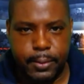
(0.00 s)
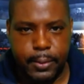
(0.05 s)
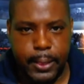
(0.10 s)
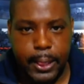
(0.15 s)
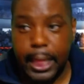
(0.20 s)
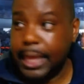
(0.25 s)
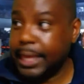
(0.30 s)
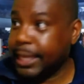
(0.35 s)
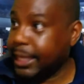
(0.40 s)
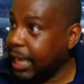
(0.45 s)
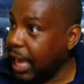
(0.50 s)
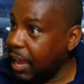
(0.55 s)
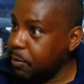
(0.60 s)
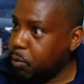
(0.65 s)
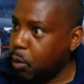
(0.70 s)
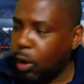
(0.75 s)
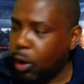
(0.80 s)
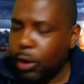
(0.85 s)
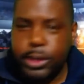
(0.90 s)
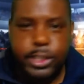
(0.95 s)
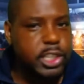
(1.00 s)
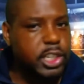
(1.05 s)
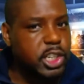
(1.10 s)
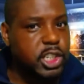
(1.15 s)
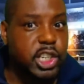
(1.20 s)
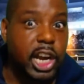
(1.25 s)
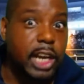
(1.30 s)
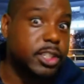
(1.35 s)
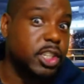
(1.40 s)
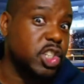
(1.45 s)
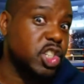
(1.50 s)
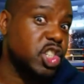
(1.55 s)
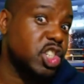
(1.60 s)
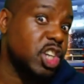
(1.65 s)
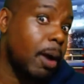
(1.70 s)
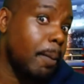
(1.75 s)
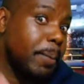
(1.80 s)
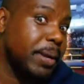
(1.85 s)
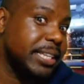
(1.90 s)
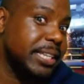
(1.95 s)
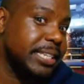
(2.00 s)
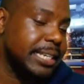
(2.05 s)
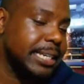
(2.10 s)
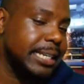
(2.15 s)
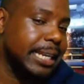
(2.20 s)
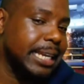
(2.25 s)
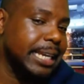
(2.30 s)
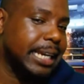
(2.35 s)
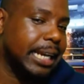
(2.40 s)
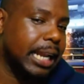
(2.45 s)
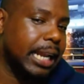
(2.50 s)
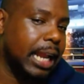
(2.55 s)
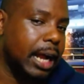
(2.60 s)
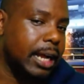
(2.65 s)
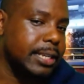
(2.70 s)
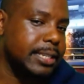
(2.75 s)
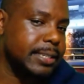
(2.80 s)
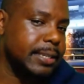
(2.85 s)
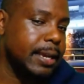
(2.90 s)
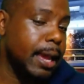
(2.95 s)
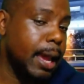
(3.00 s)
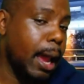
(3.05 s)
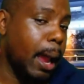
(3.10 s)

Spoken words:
It gave Warrington the chance to jump into elite class